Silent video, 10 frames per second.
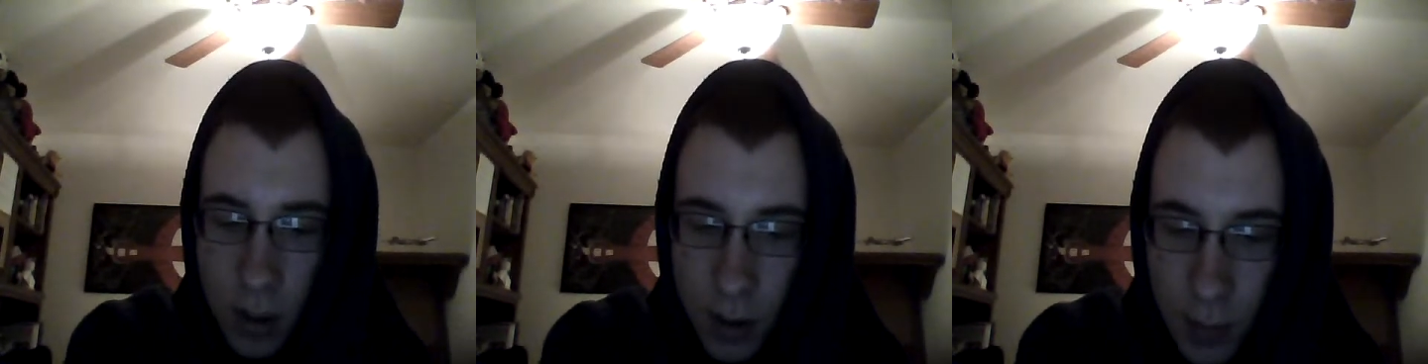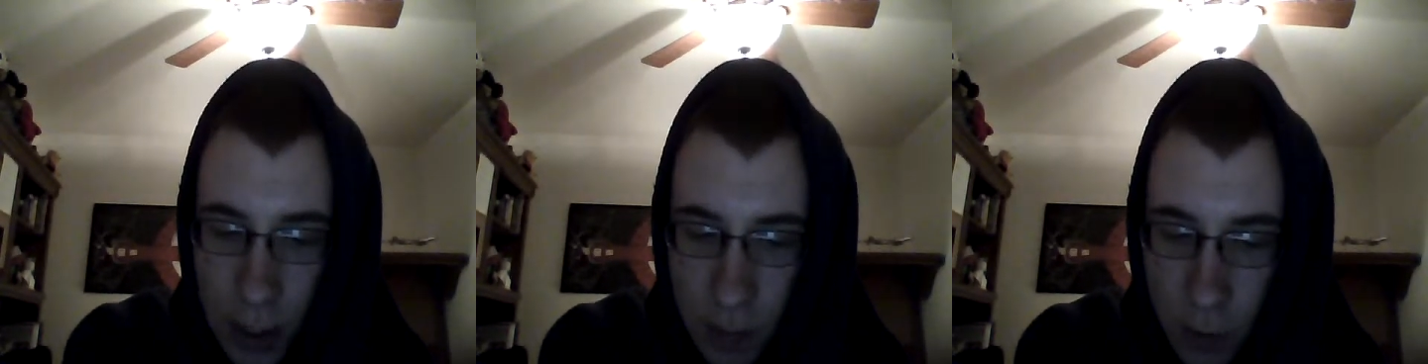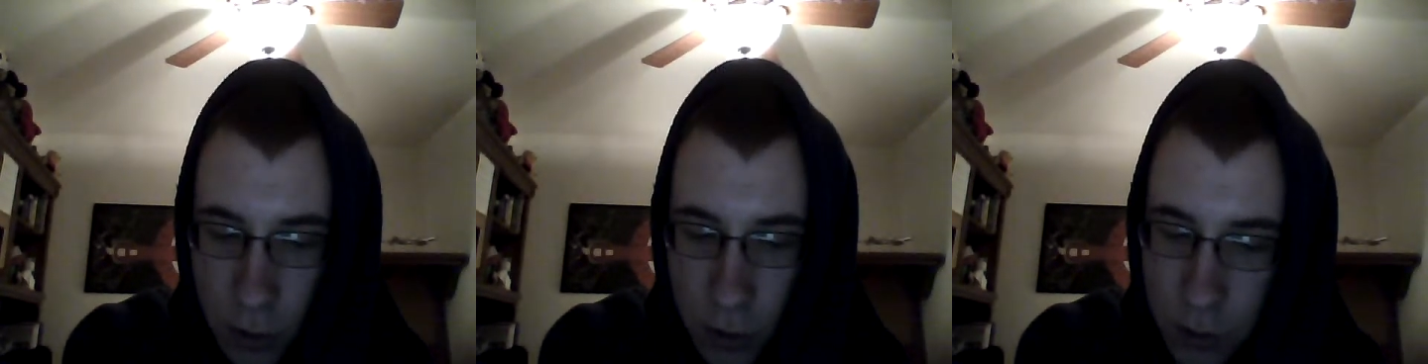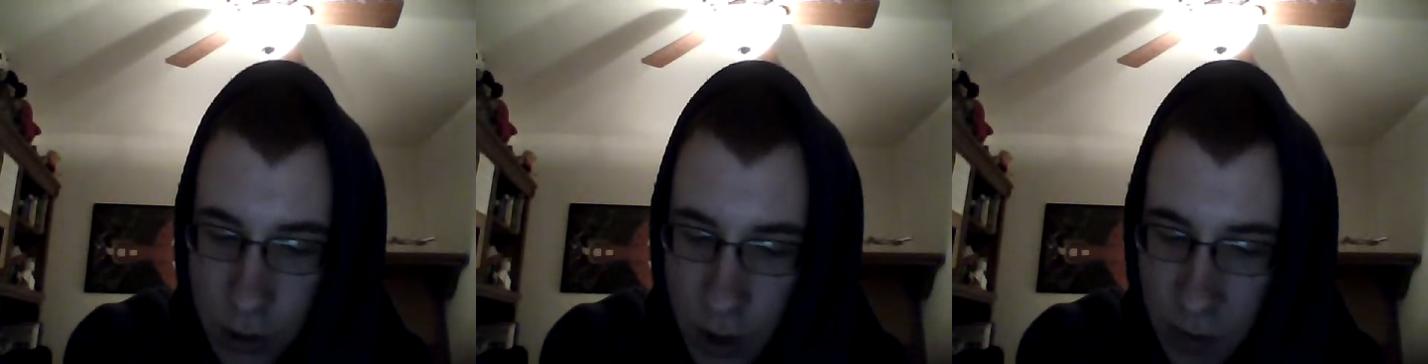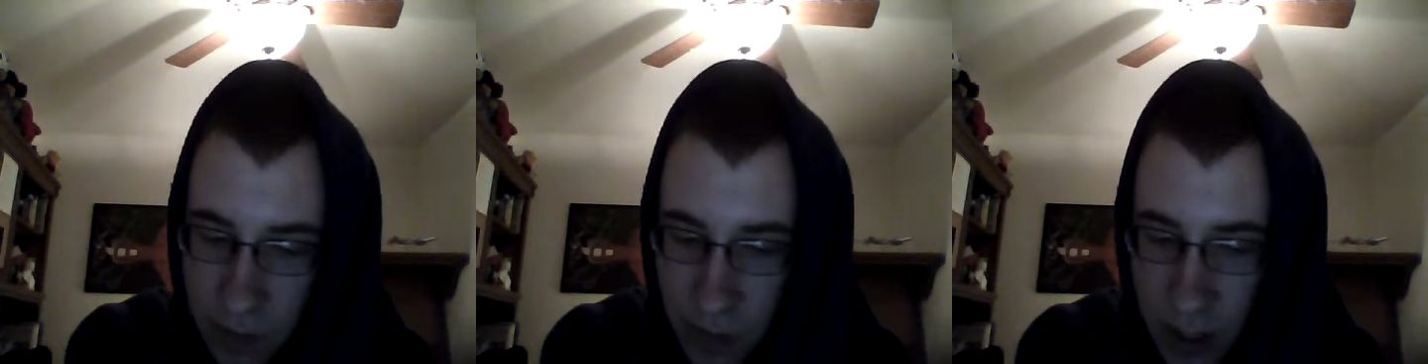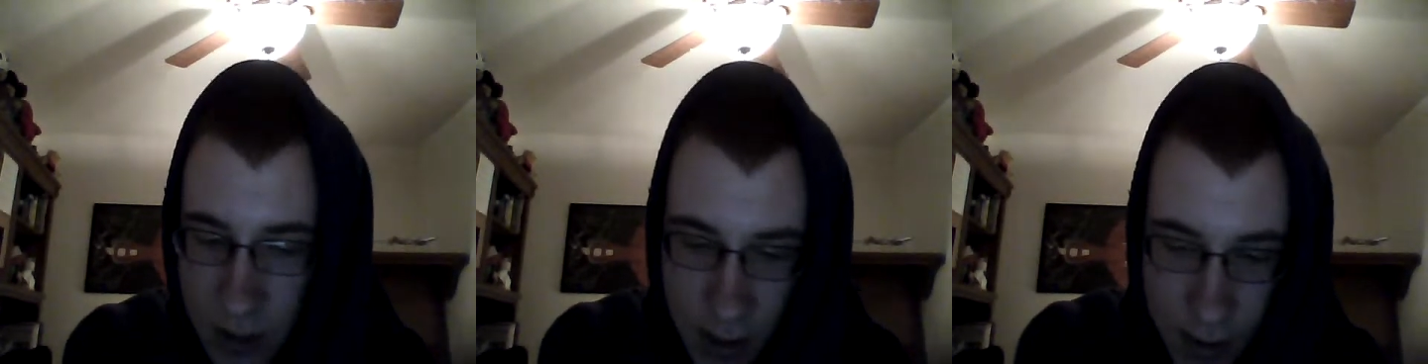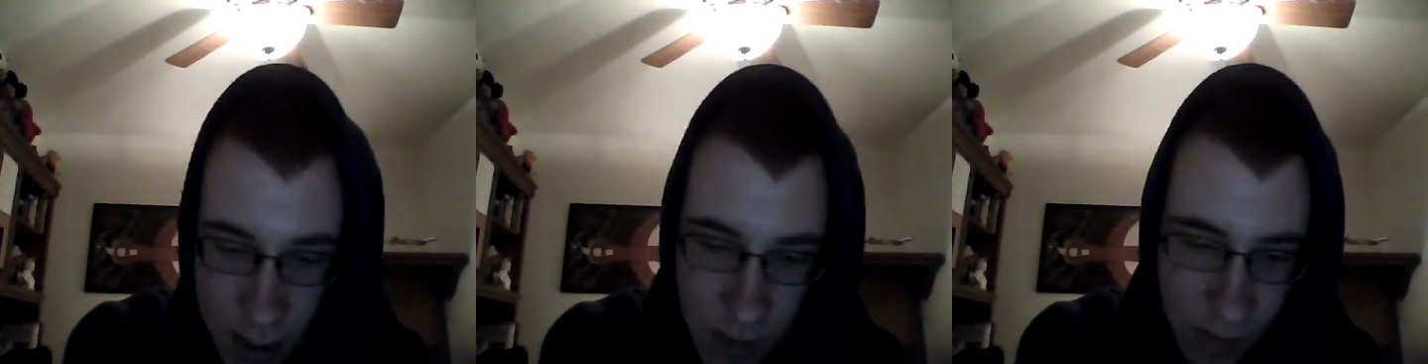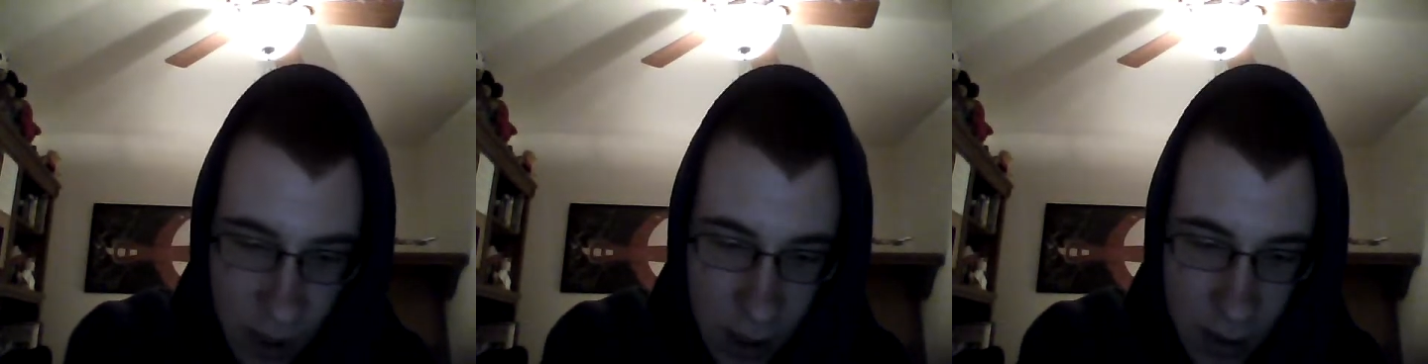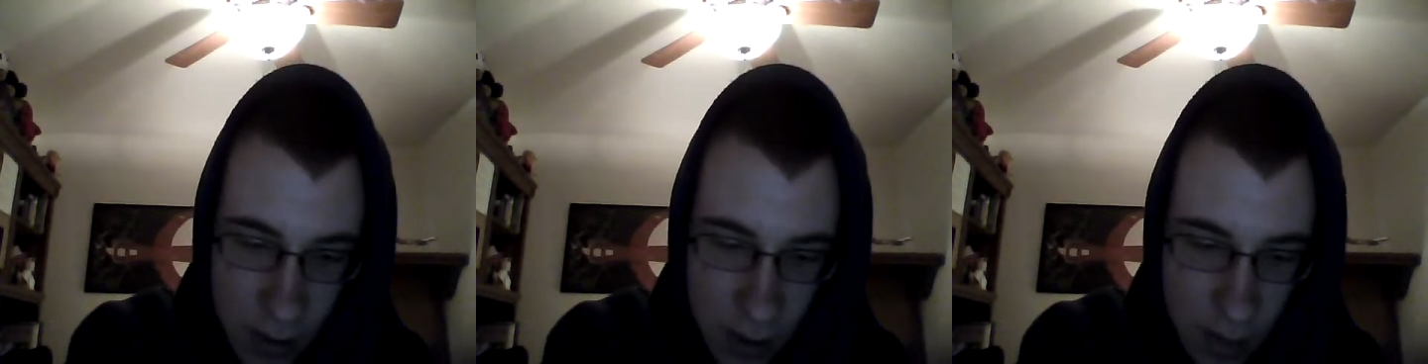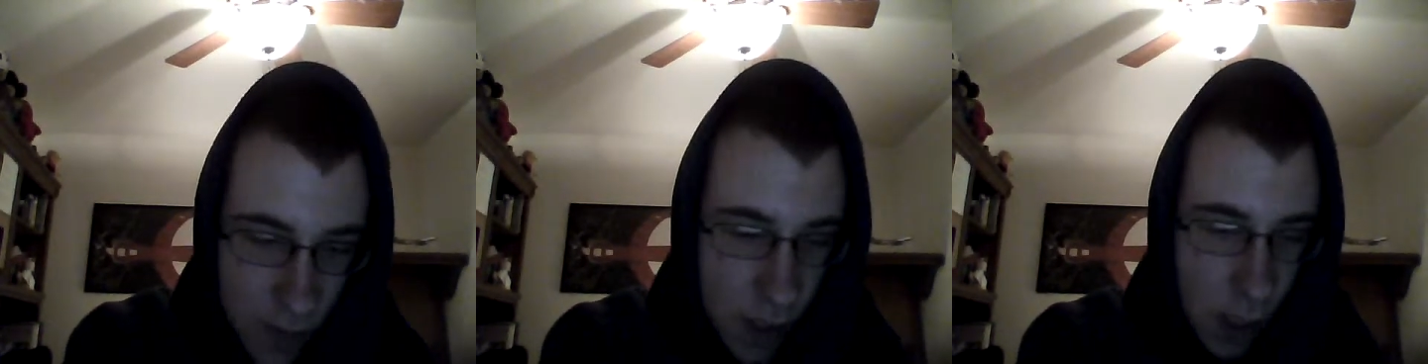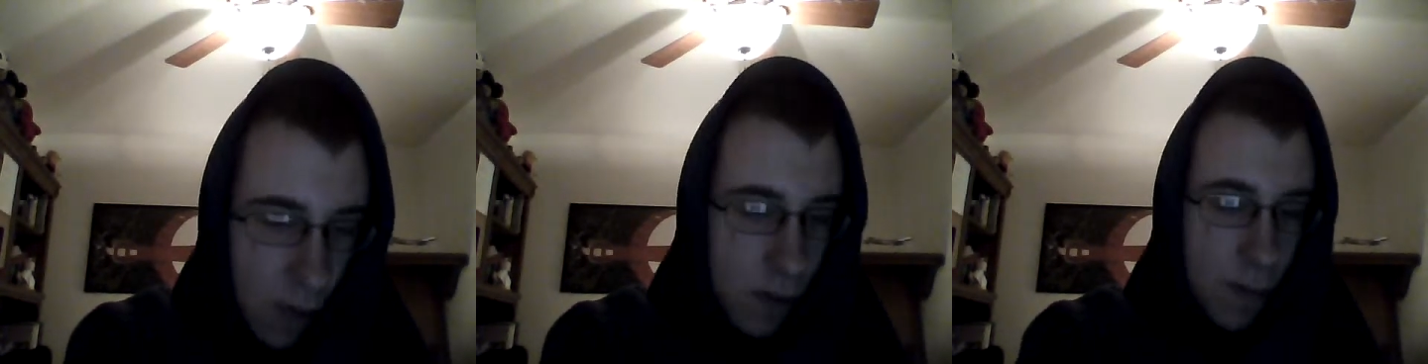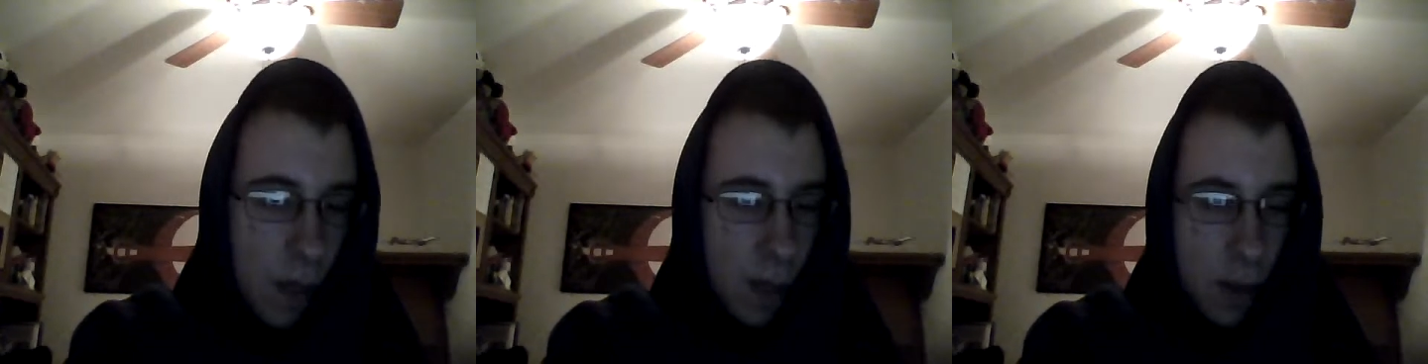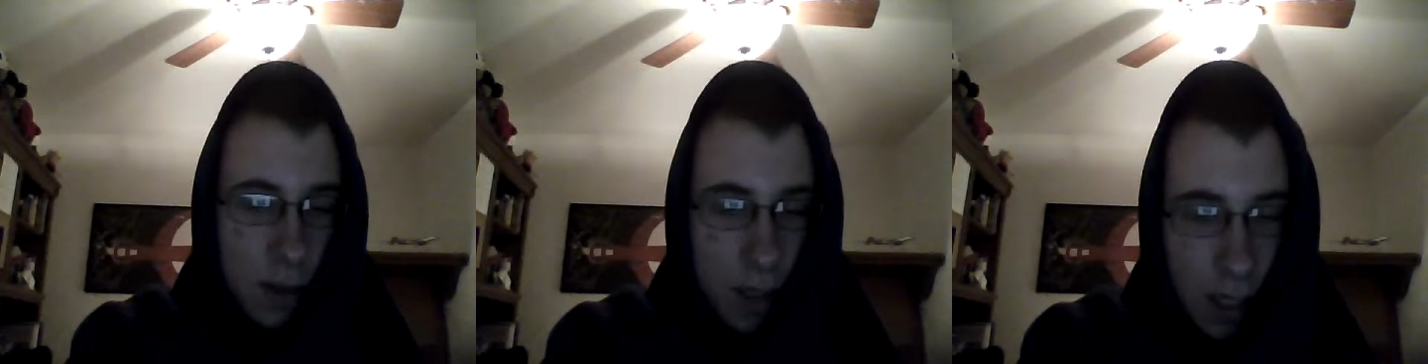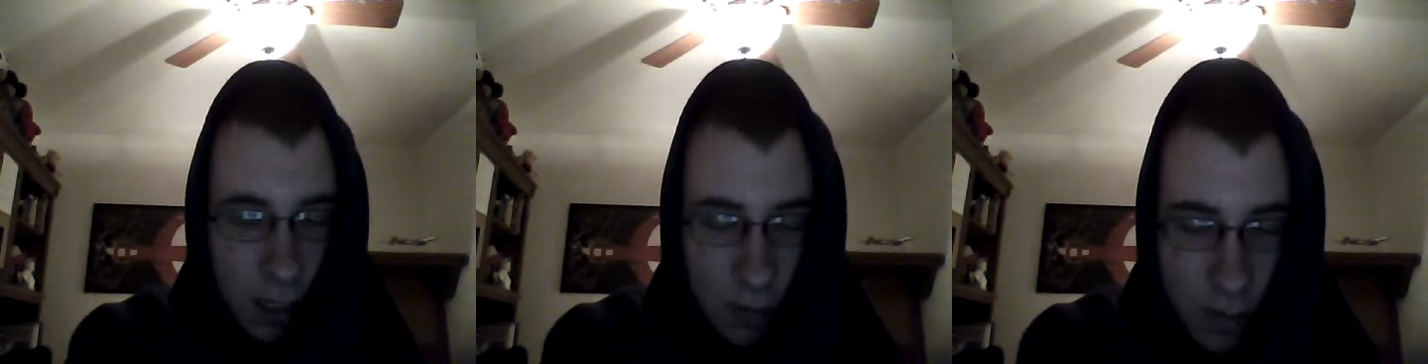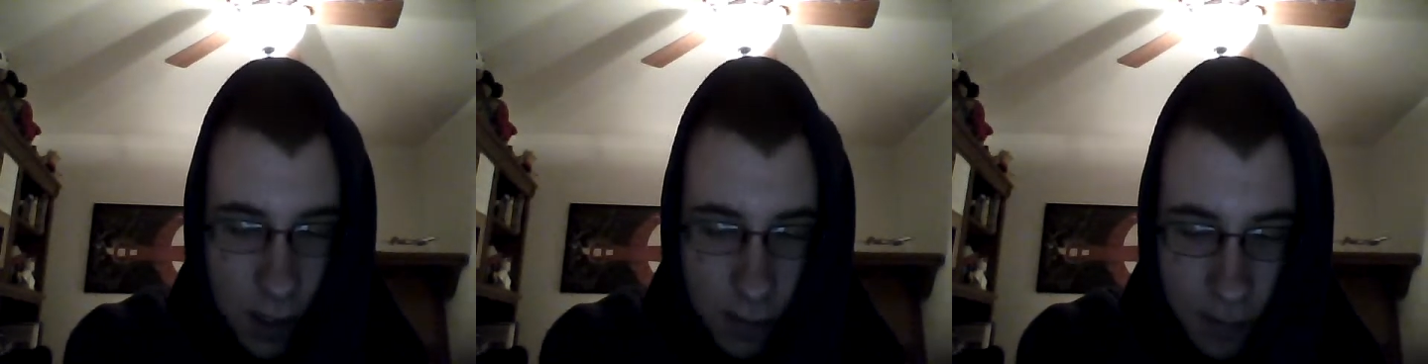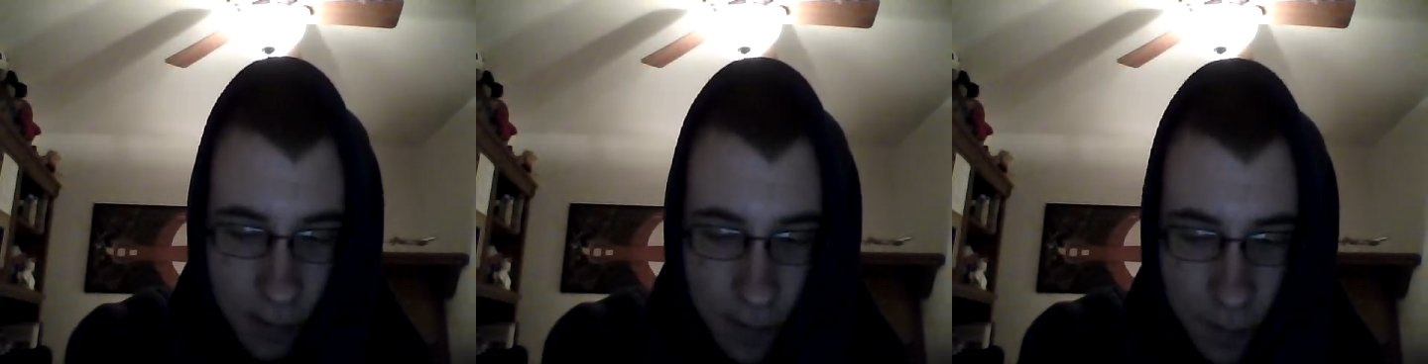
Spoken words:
the people do so provide to this government and to themselves by the hand of them.